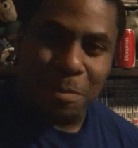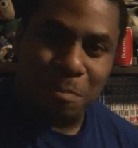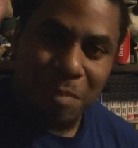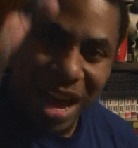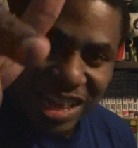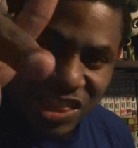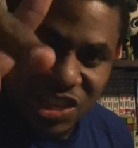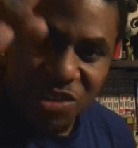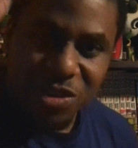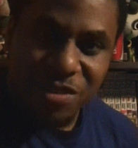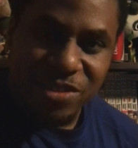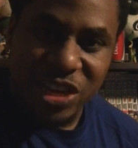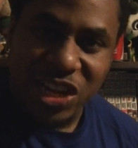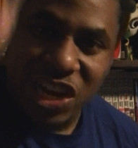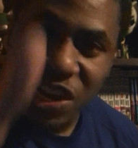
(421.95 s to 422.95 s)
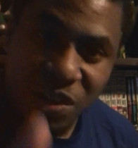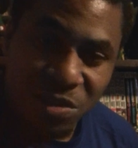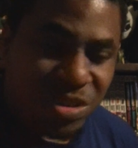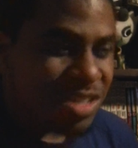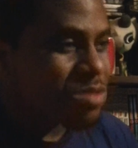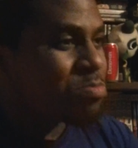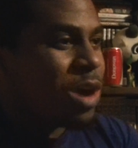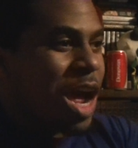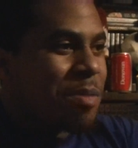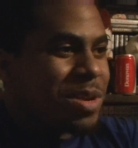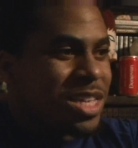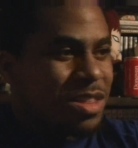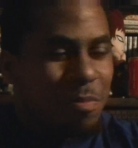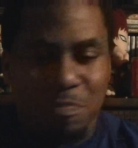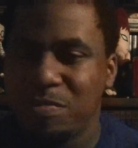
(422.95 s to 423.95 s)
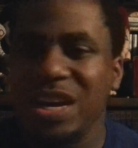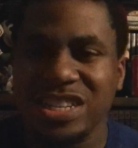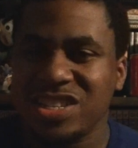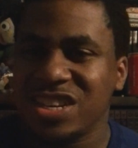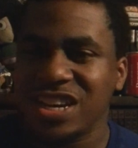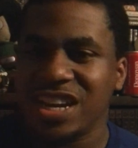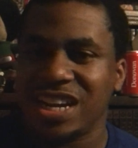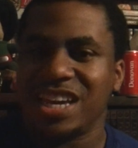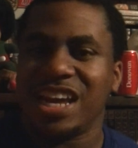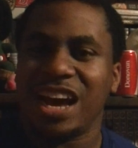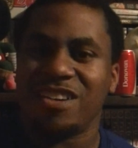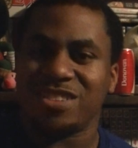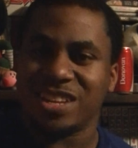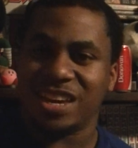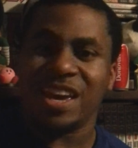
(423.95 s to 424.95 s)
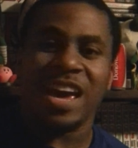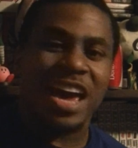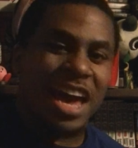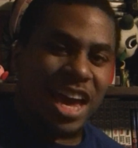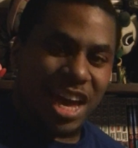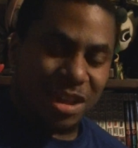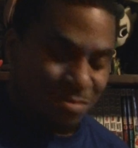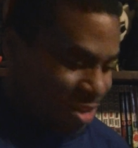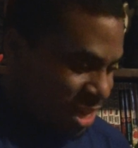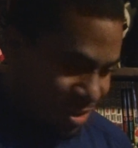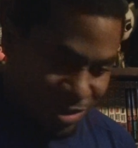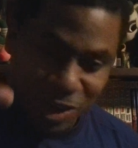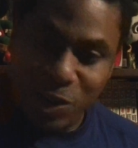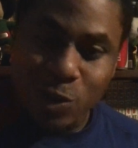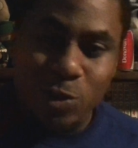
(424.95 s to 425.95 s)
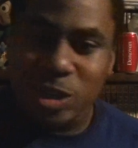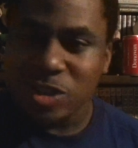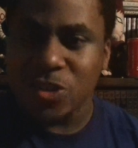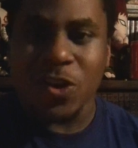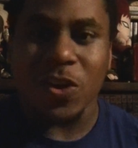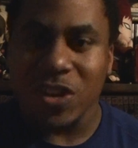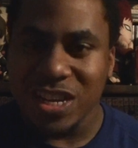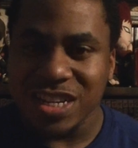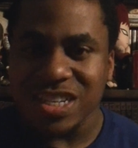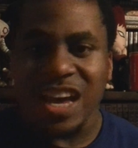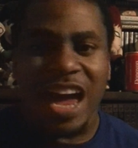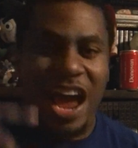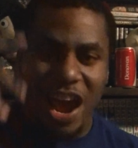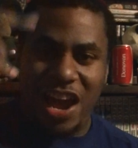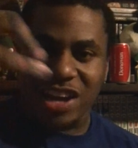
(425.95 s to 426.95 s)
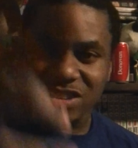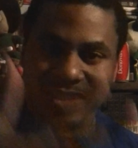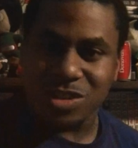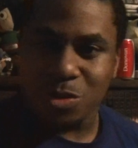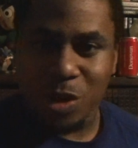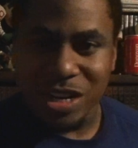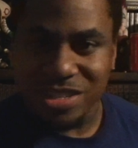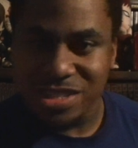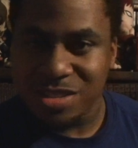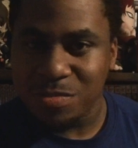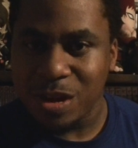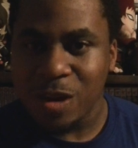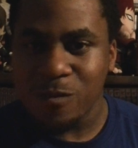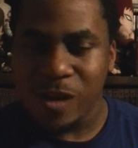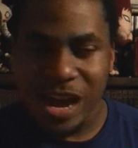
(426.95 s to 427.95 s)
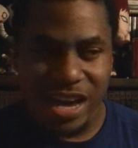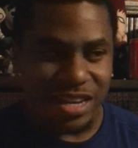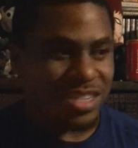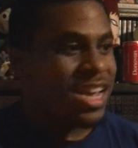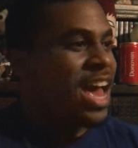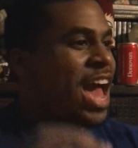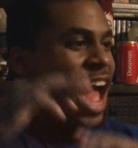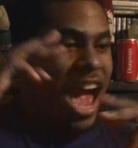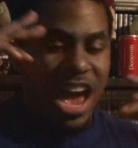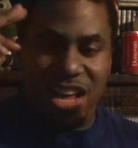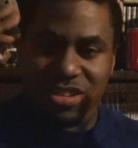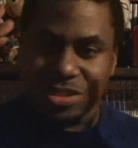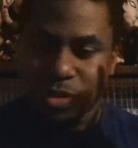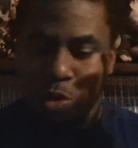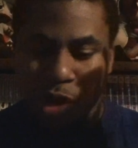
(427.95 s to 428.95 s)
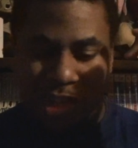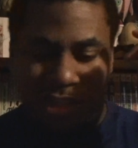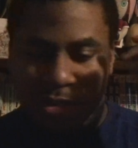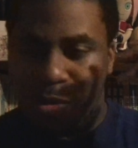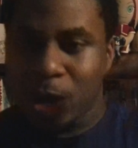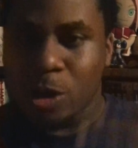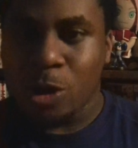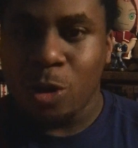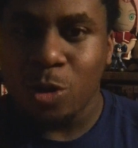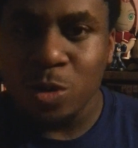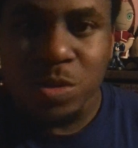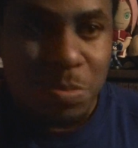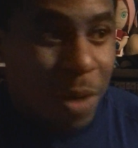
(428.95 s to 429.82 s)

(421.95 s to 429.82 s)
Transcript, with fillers: my theory of the clones is probably the best you're going to get out there. It, it includes Turles, answers questions about Raditz, answers questions about Goku's